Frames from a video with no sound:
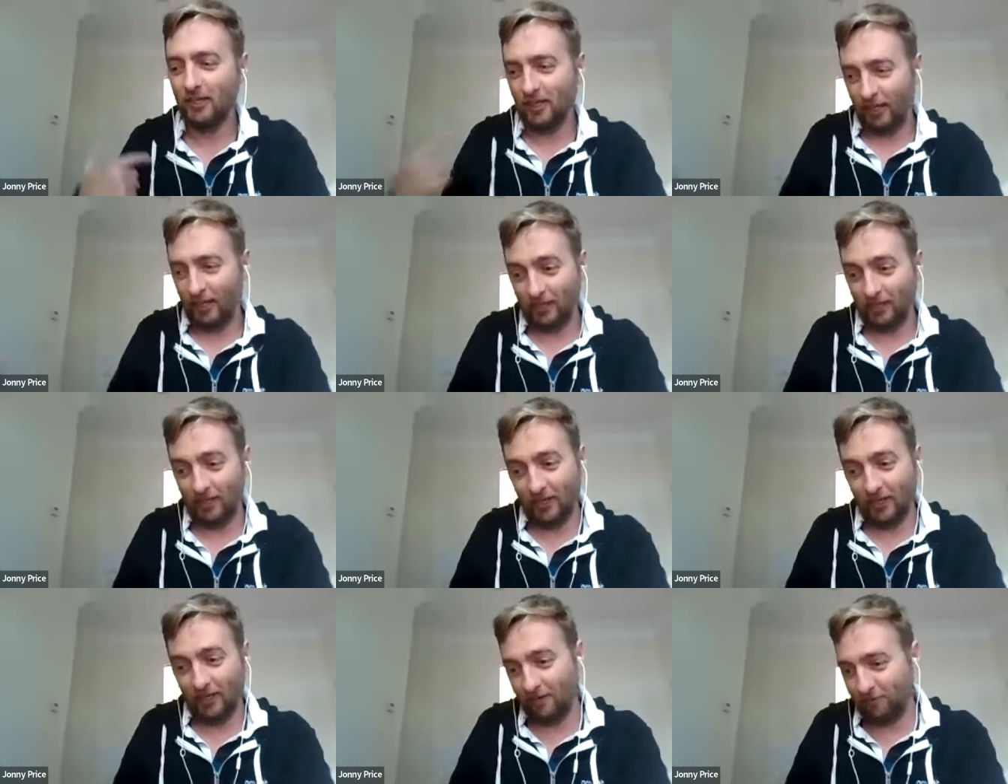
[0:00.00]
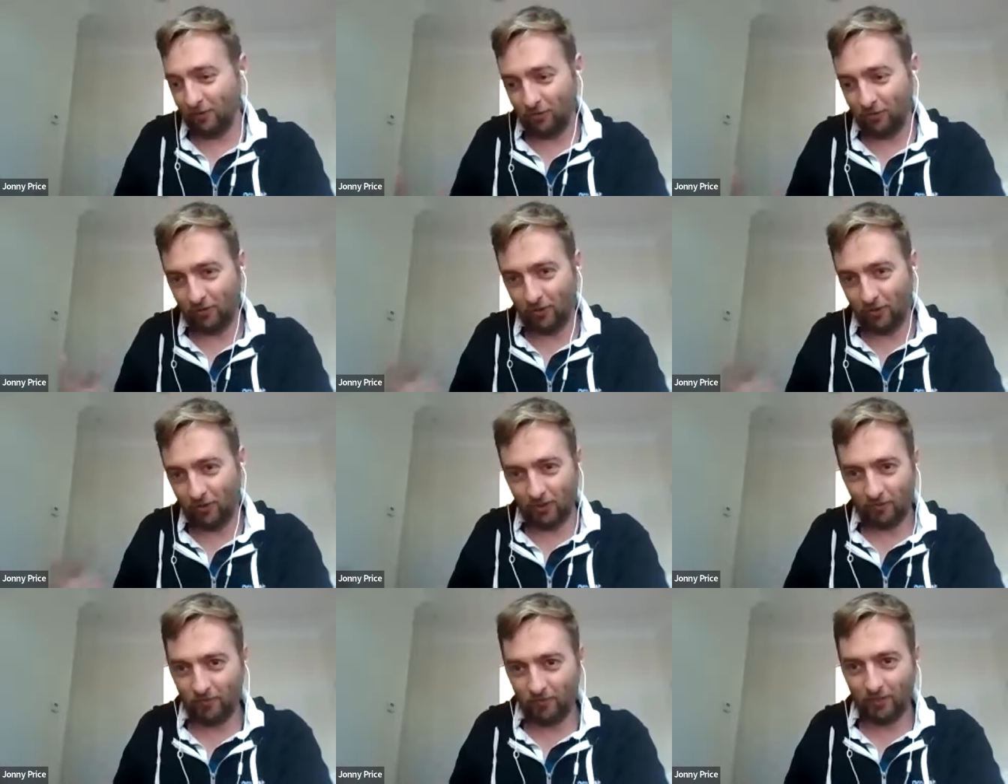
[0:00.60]
and then every
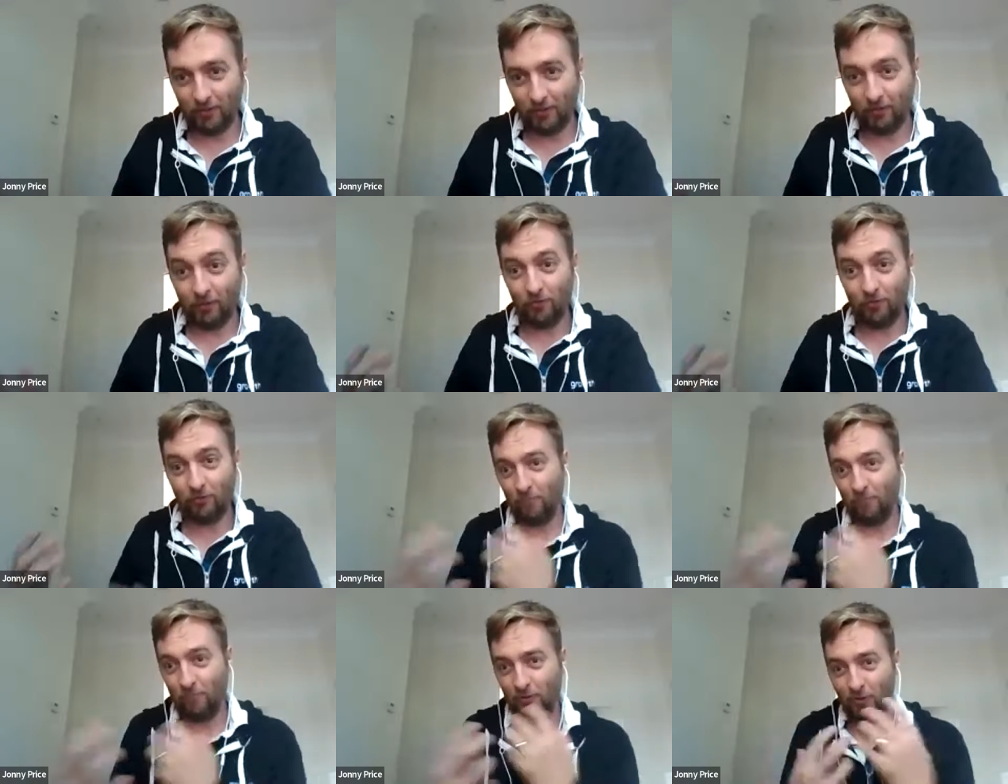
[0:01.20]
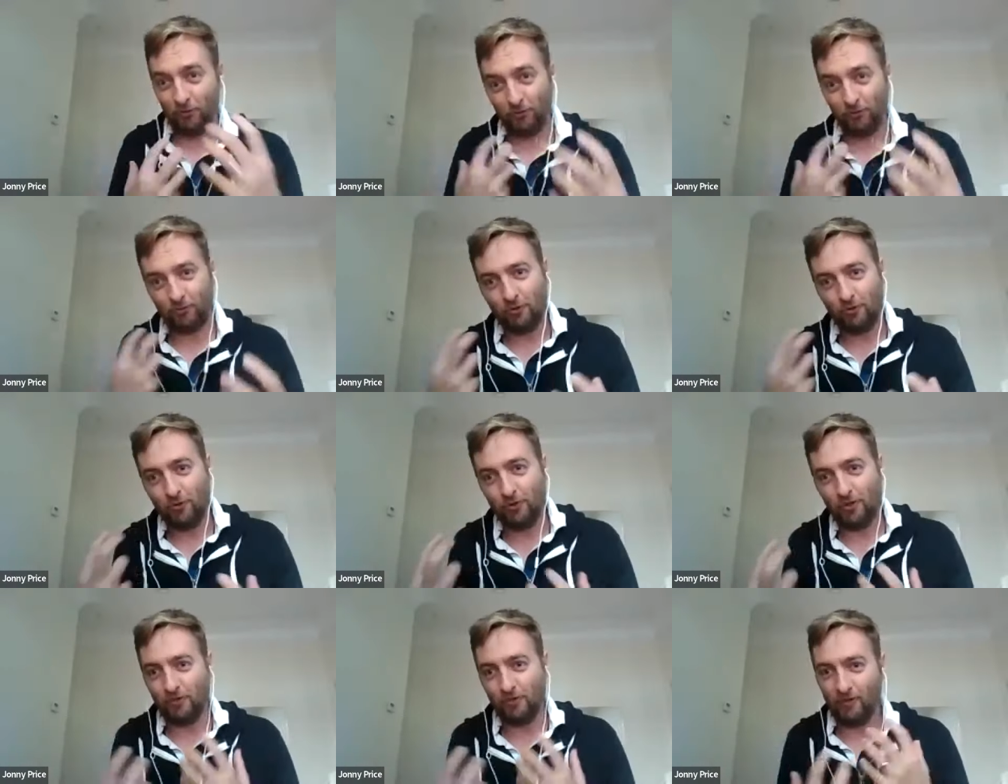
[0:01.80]
startup founder wants to build
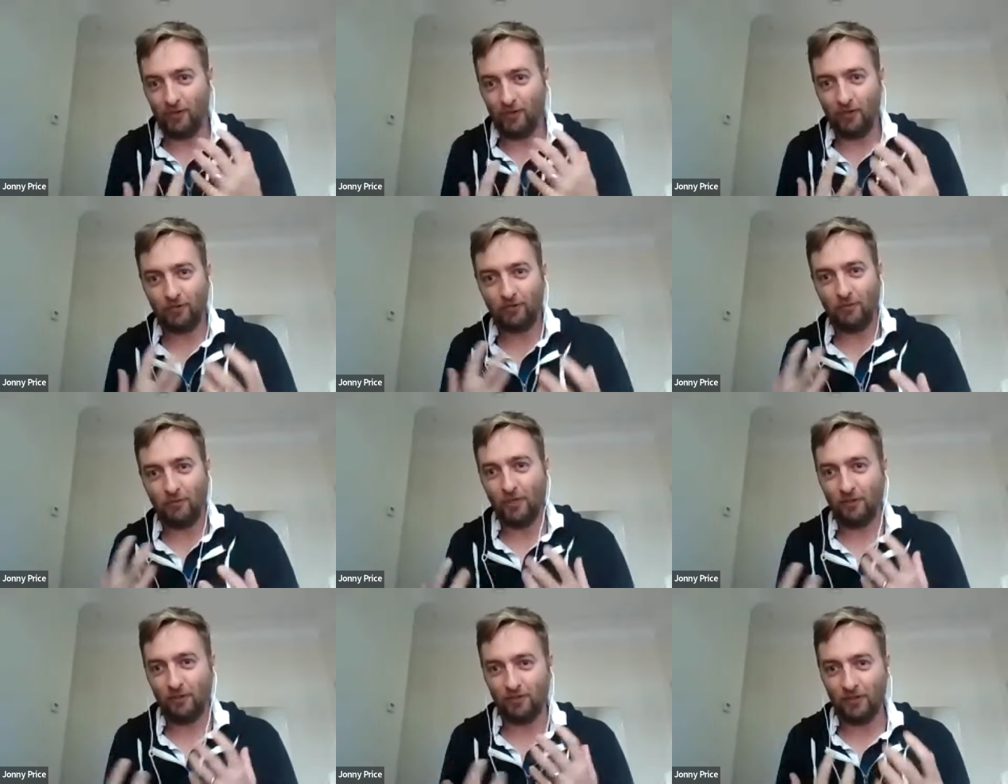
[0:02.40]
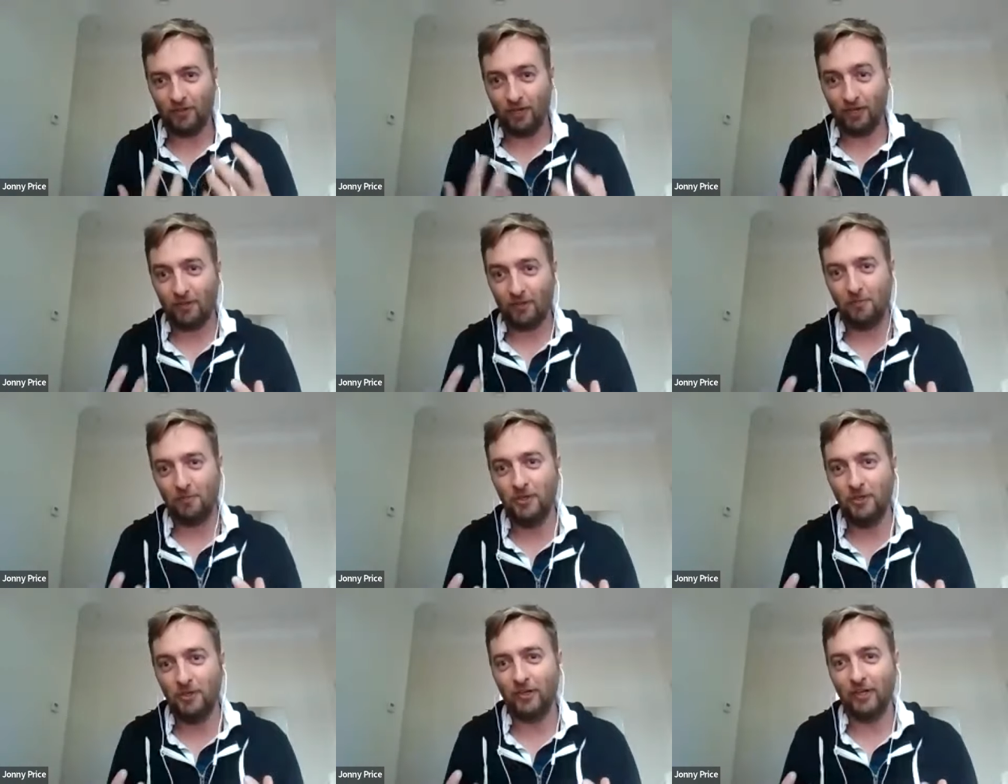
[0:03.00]
stronger ties among their
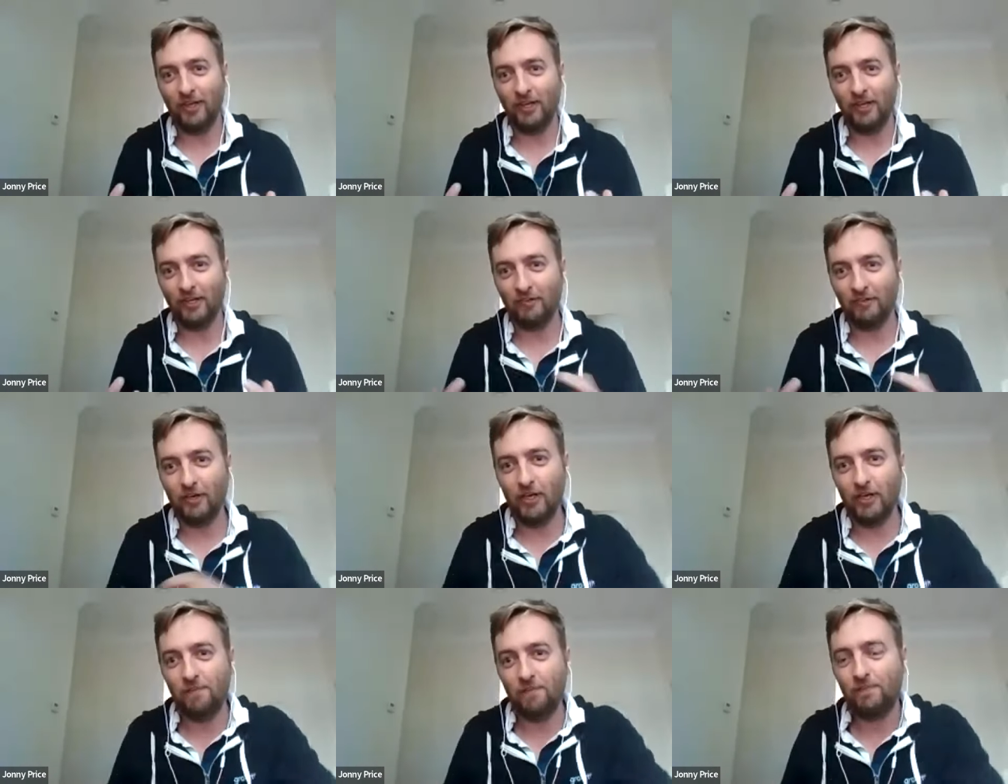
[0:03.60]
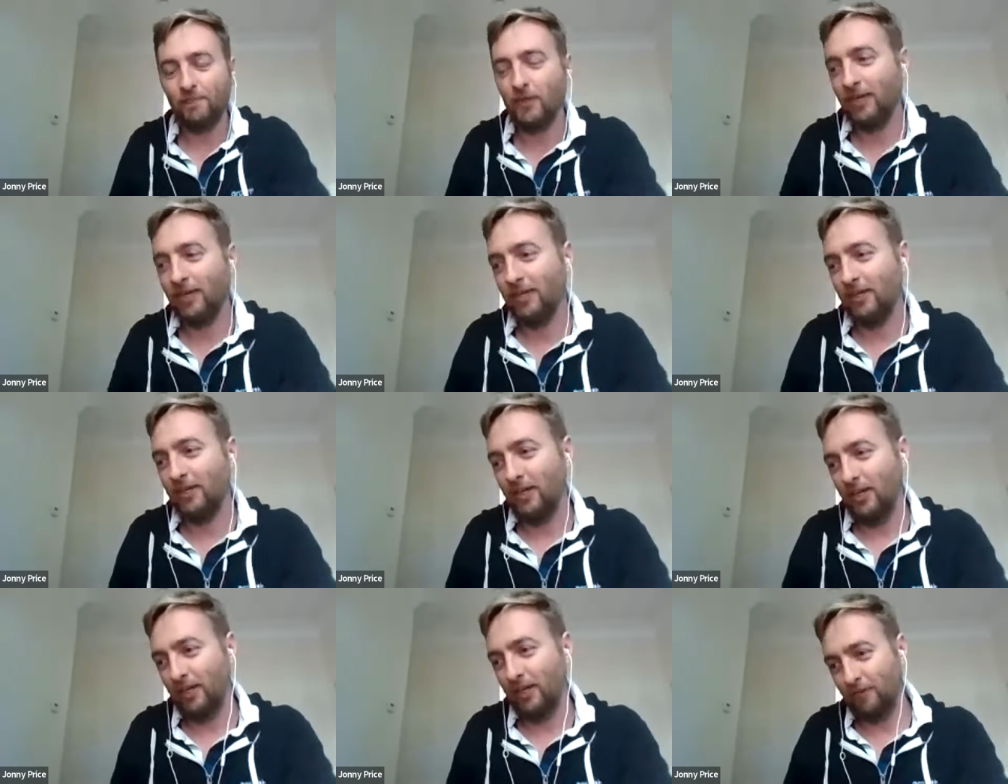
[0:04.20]
community right
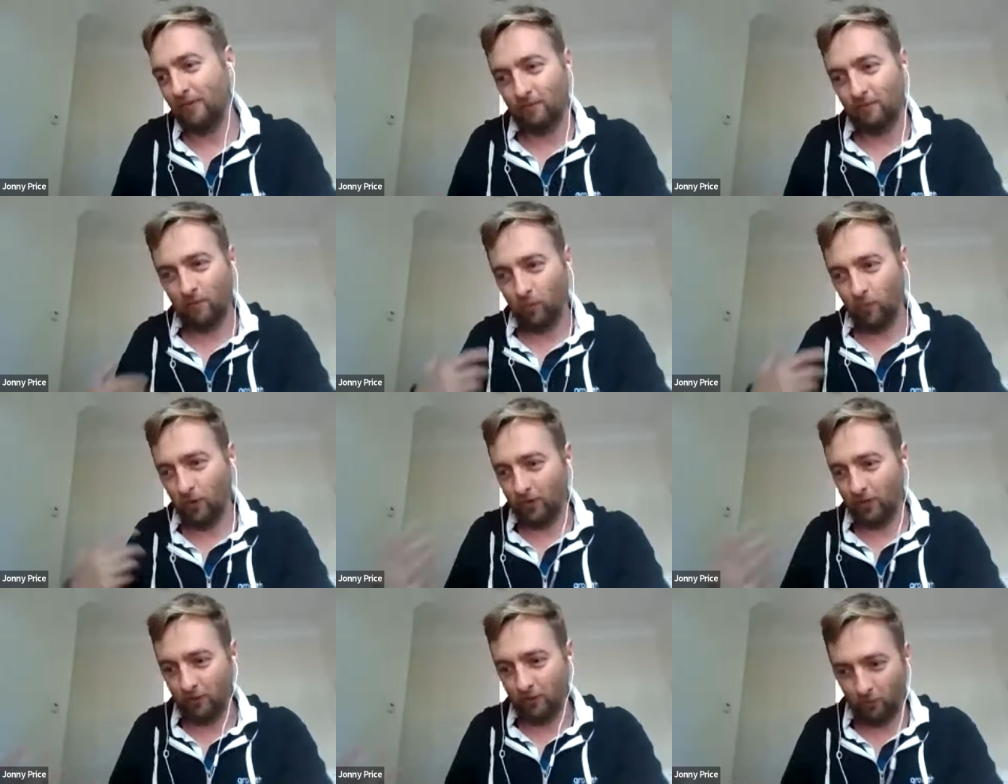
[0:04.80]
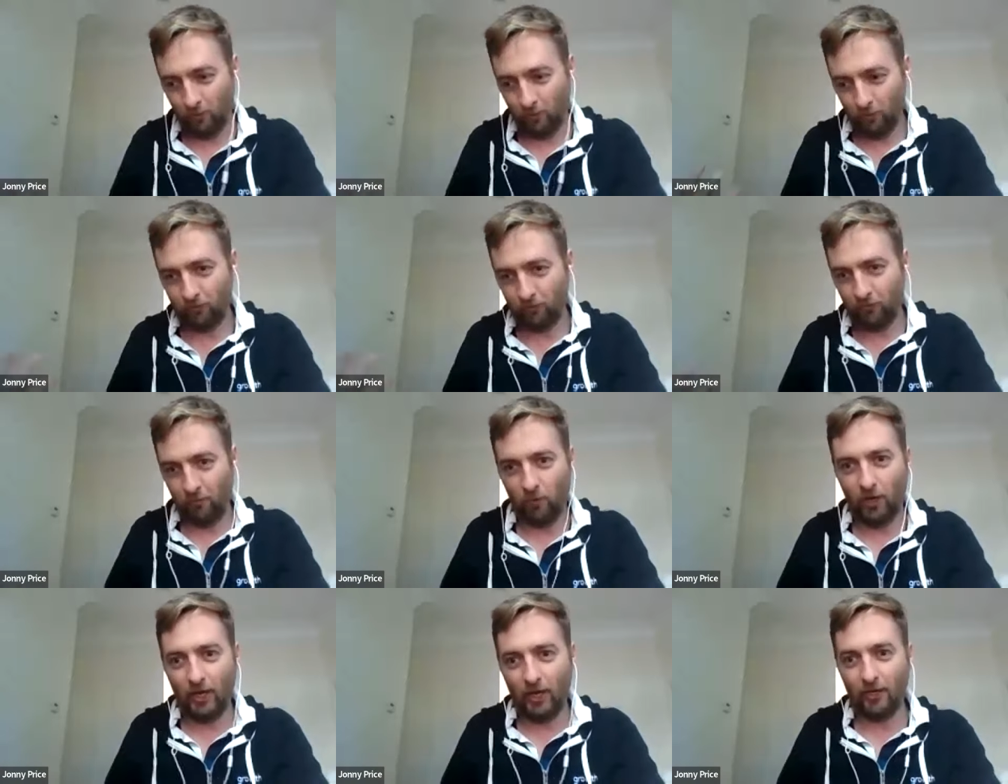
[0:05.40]
and what an
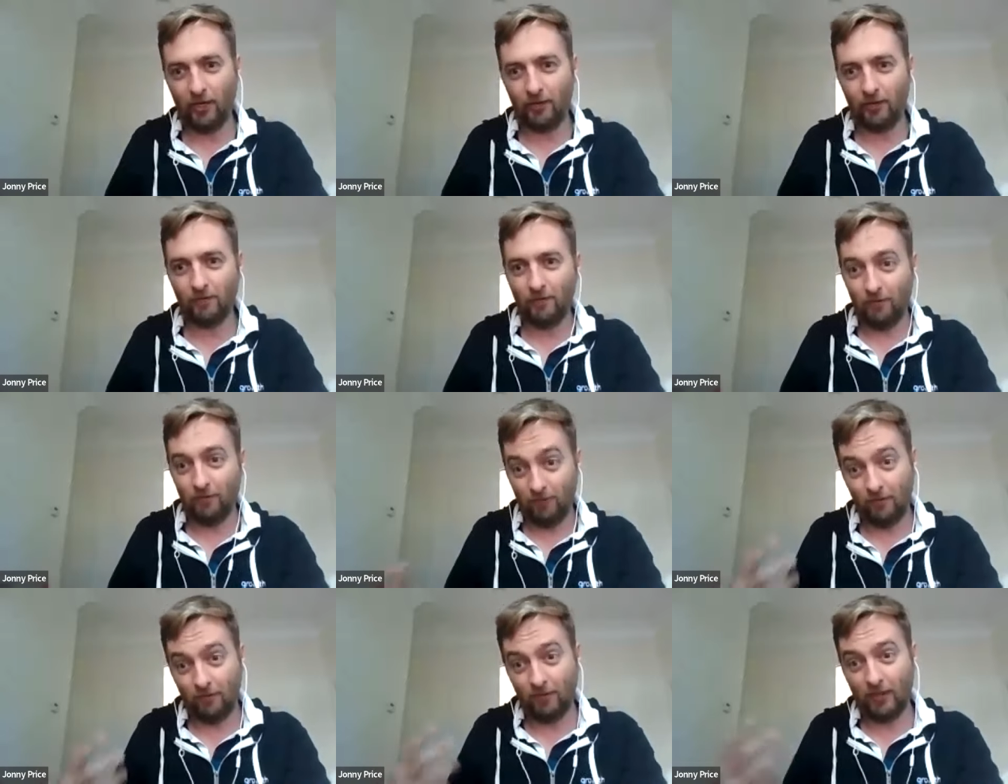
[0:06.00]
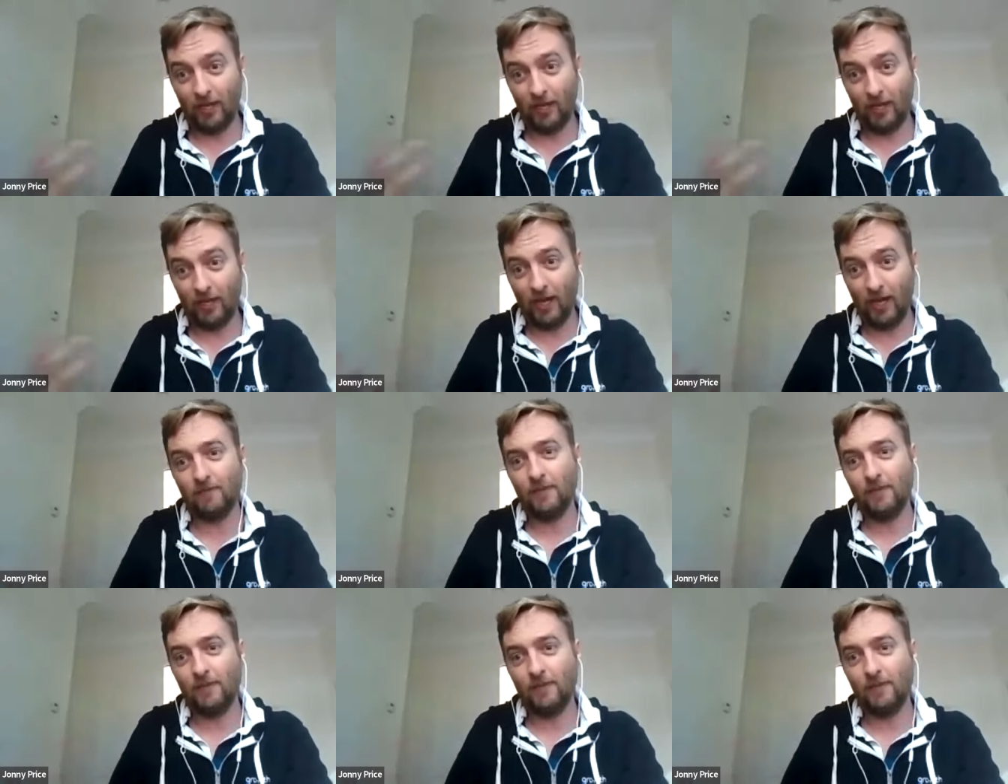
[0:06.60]
awesome way to do that